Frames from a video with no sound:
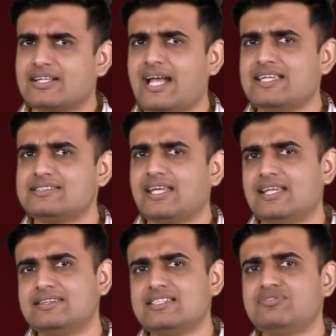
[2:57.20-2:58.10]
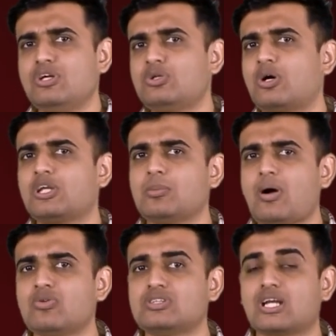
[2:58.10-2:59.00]
Guys, in this we are talking
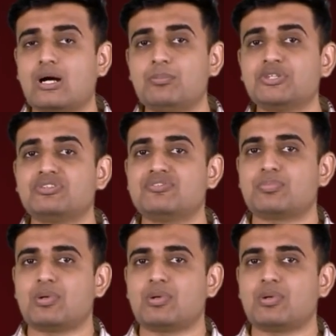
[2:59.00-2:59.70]
about the combustion of